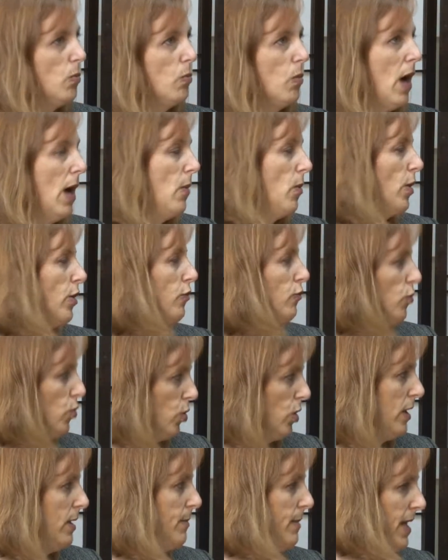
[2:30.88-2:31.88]
I want to
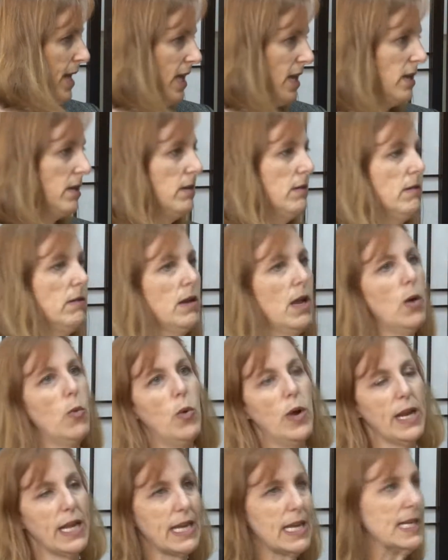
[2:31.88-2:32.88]
rule him in. I
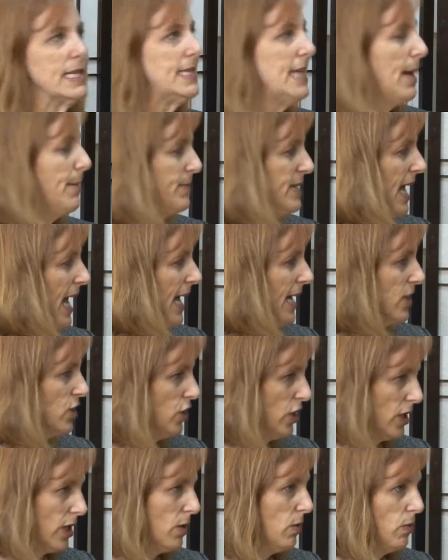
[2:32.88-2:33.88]
want a contempt
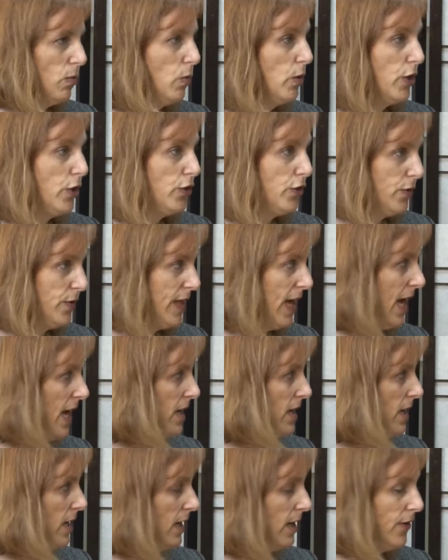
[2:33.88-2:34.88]
action. Will you do
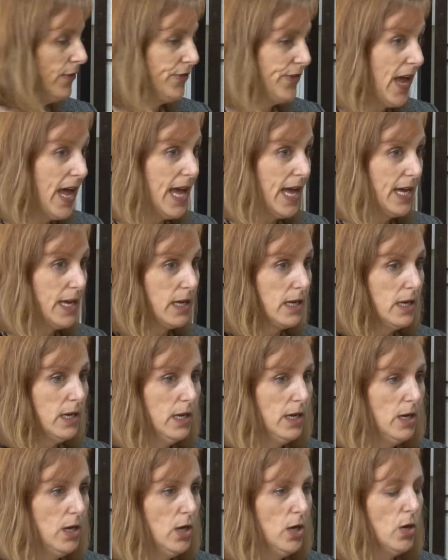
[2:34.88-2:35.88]
that? And I'll say,
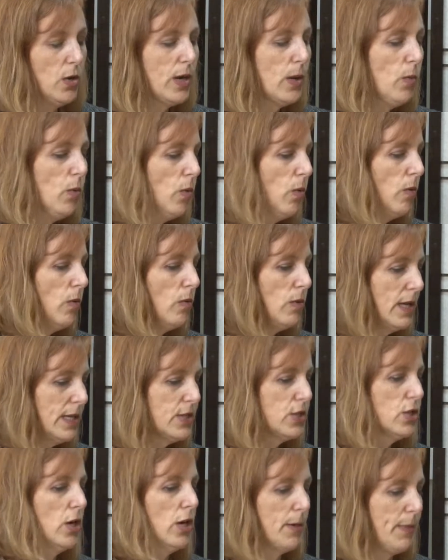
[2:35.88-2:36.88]
okay, well,
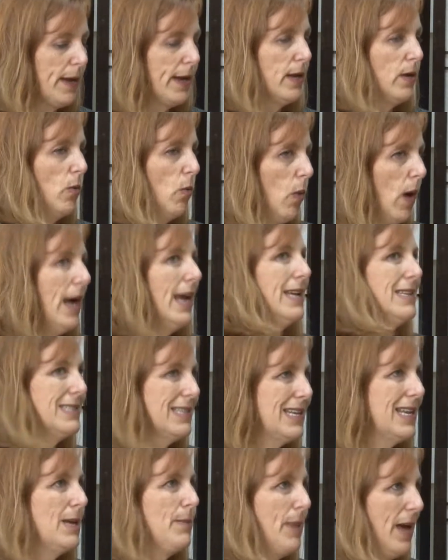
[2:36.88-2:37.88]
let's talk about it. Why
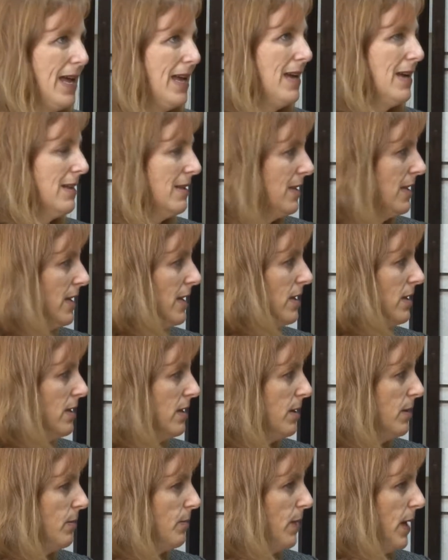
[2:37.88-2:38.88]
isn't he paying the,
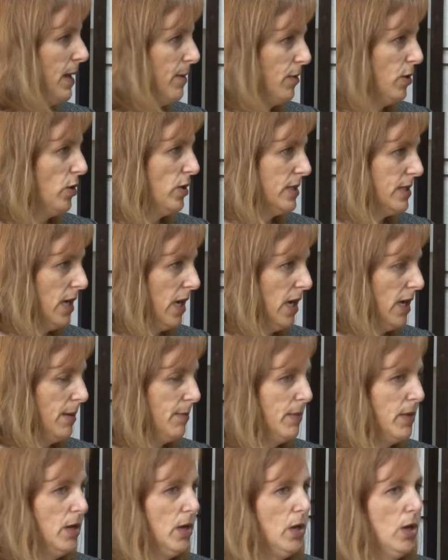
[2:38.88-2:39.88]
the payment on
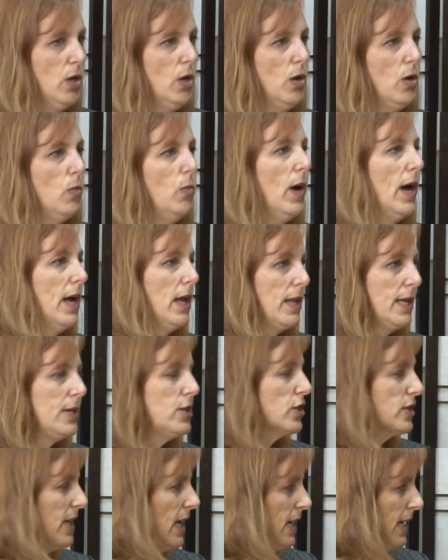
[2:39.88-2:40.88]
time? Well, he
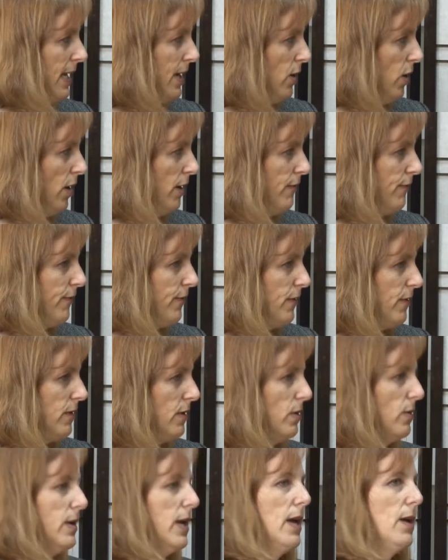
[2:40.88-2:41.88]
just got laid off.
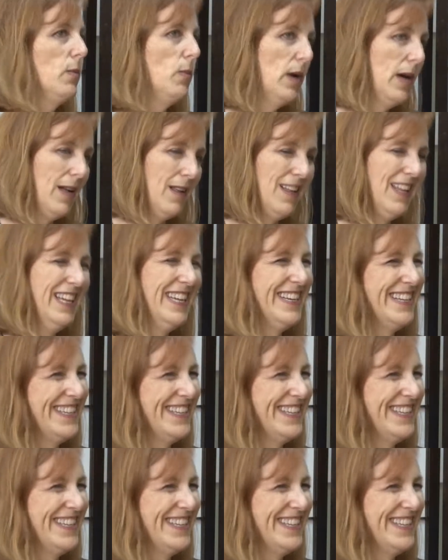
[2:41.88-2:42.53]
Okay, well,